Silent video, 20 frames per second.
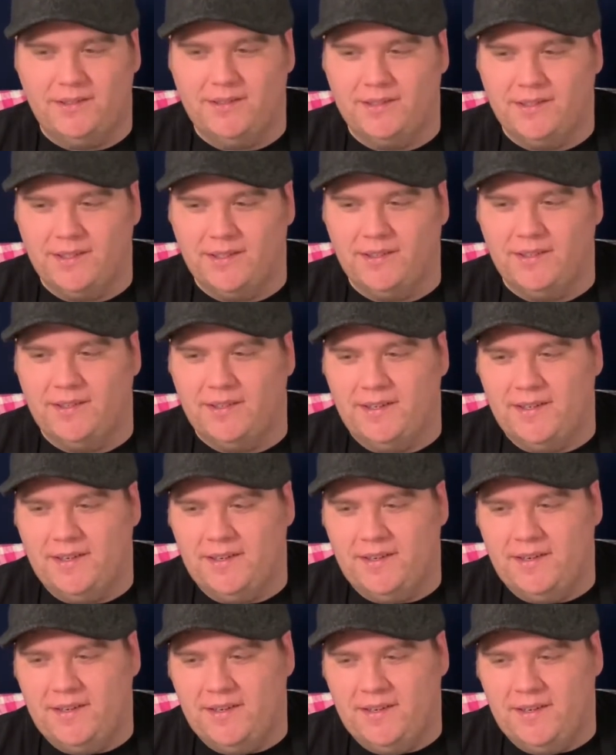So
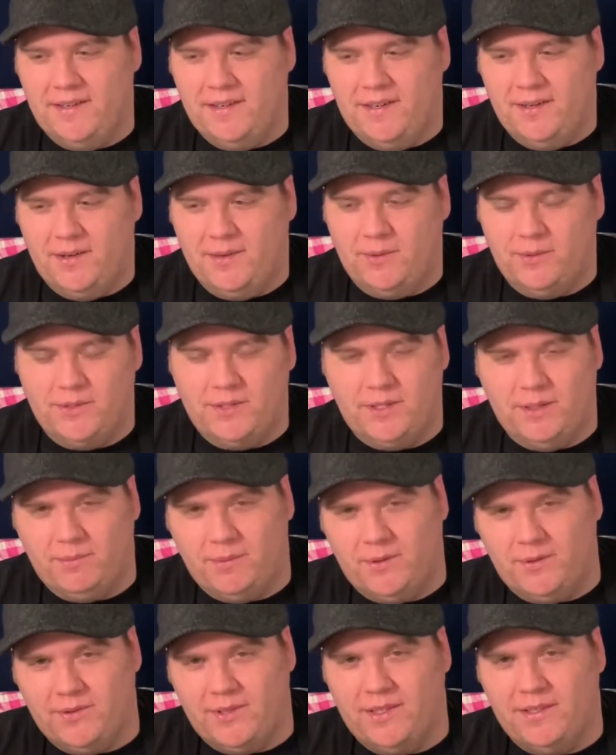we'll jump
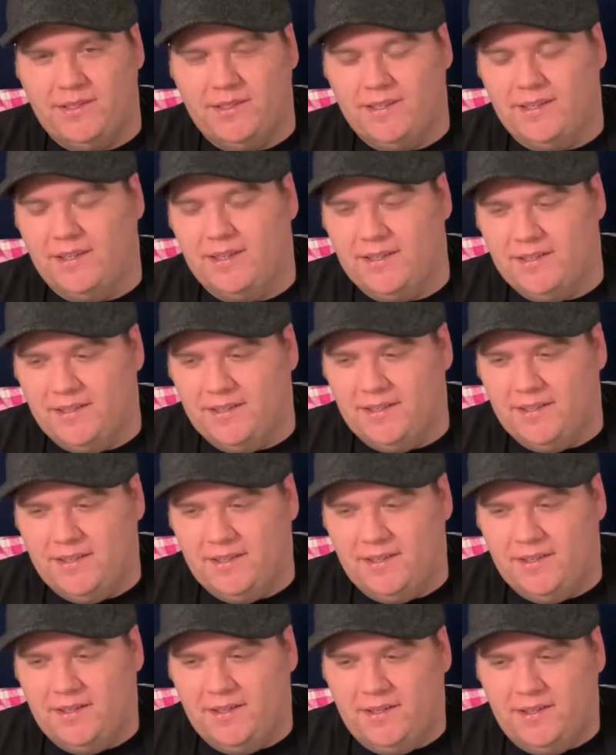on into the
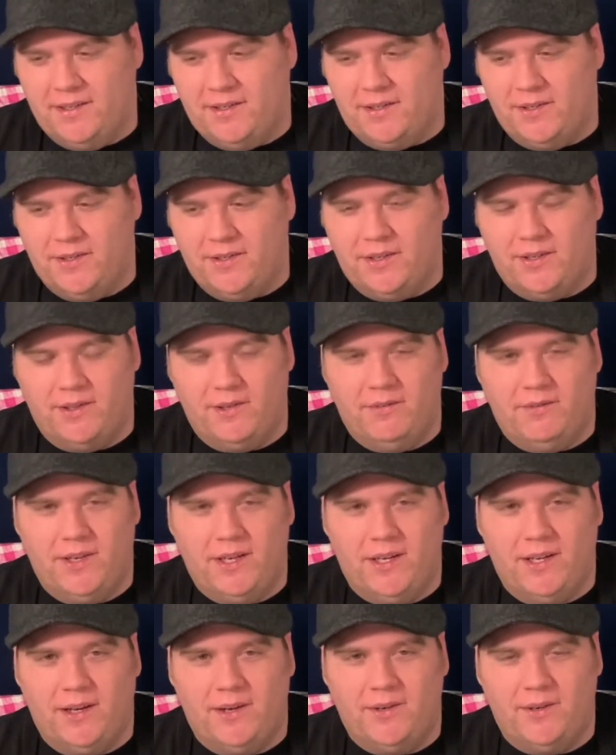cook of the
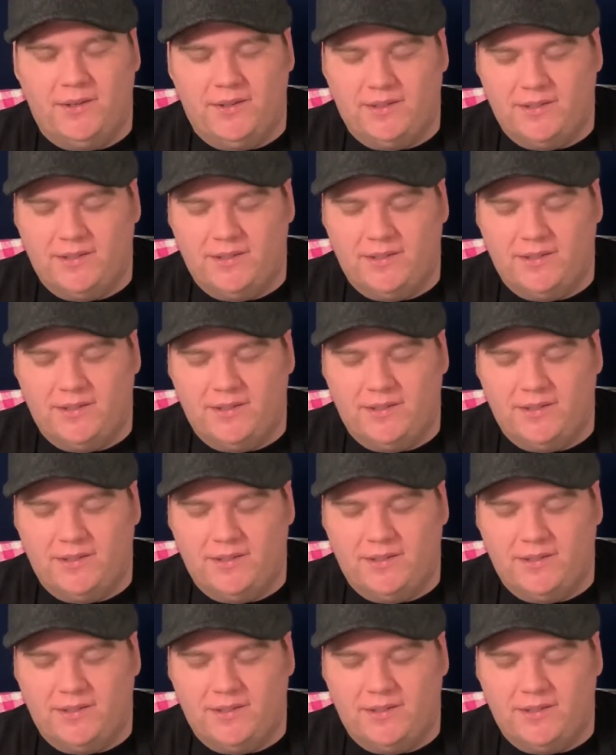video.